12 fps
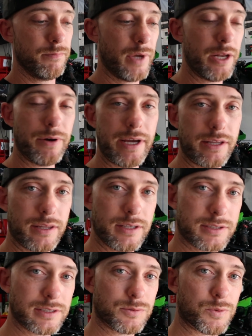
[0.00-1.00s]
Anyway,
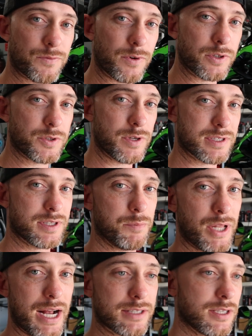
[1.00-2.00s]
this is referred to as the
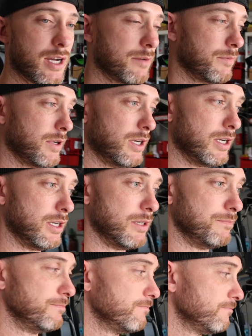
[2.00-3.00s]
blacktop
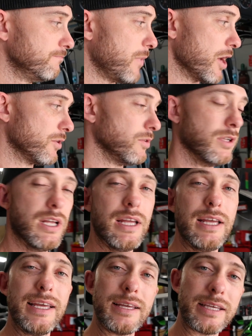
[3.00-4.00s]
model.
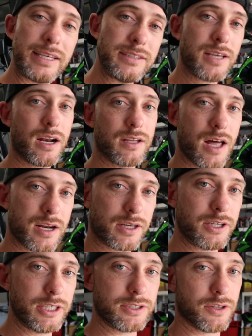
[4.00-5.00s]
He's got a lot of
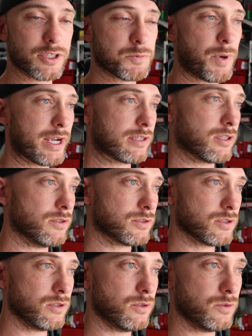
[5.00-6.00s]
goodies on this bike though.
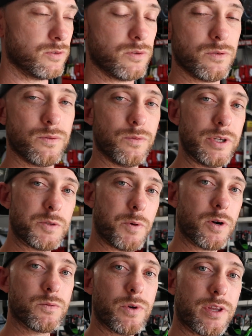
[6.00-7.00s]
So we
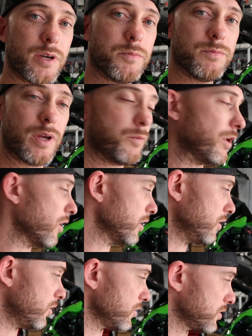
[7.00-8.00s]
spoke with him and we
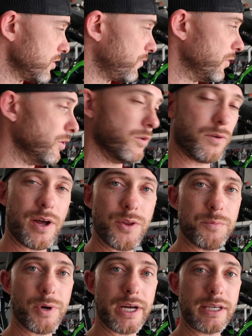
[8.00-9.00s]
already noticed a few around
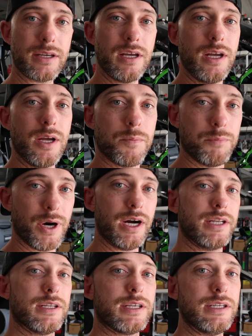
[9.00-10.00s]
the bike,
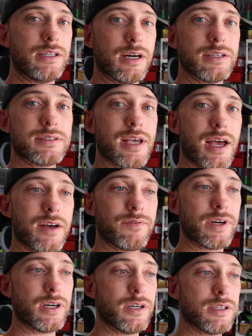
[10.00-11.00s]
but he does have
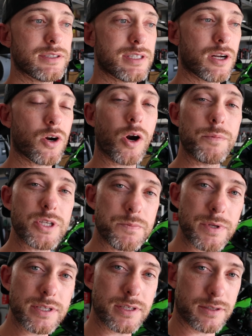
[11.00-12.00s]
a set of Carbon
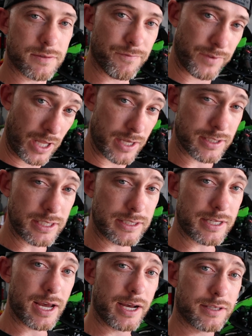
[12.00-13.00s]
Smith velocity
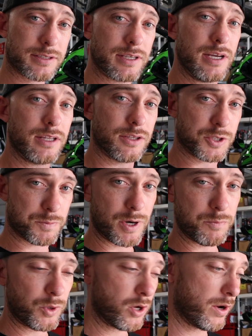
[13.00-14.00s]
stacks, the
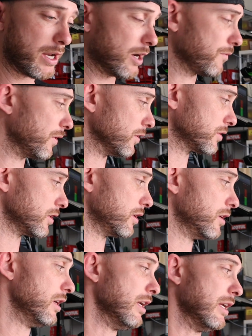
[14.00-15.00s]
Sprint P08 air
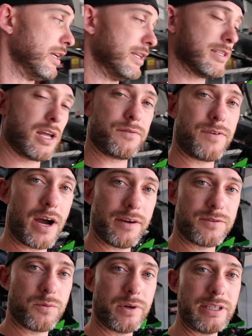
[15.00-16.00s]
filter. He's got a
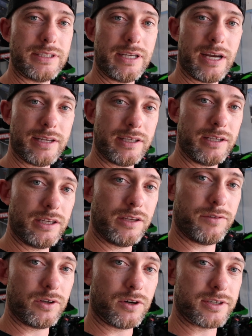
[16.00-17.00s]
520 DID
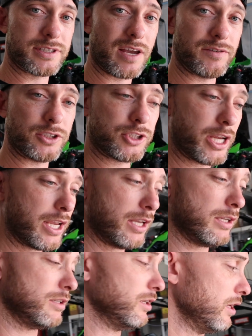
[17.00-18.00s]
EVR7
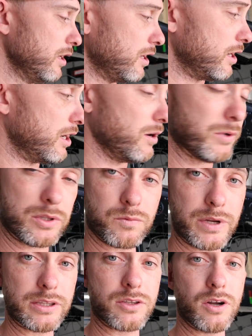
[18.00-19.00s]
chain with a
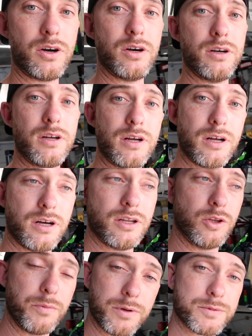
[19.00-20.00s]
Renthal
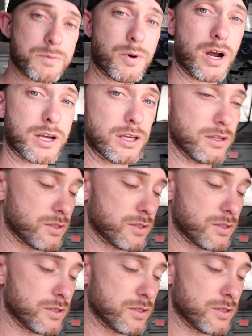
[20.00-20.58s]
aluminum sprocket.